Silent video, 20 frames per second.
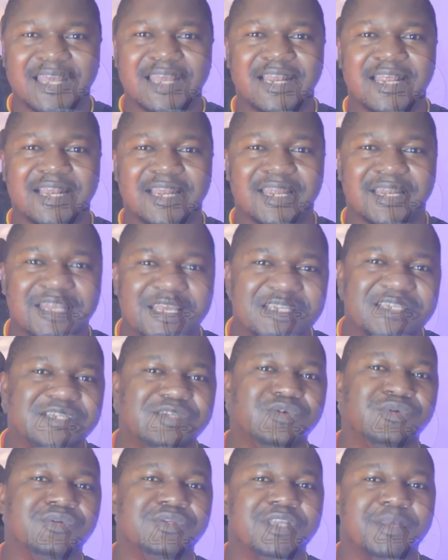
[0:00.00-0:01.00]
Let
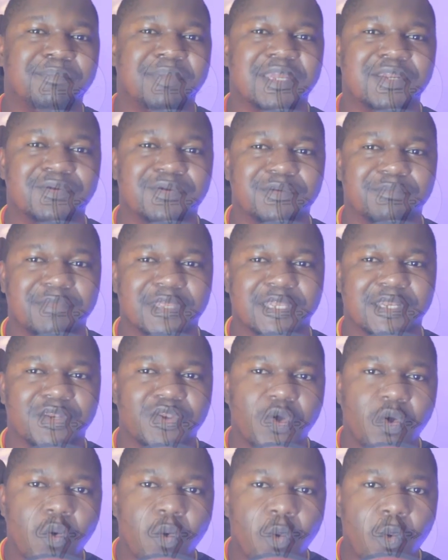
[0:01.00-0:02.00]
it all depend on me.
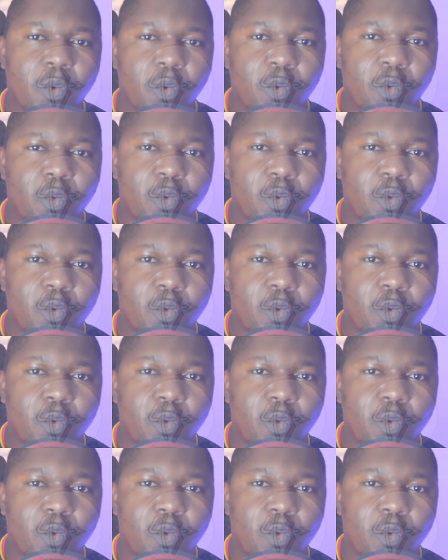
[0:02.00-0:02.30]
No.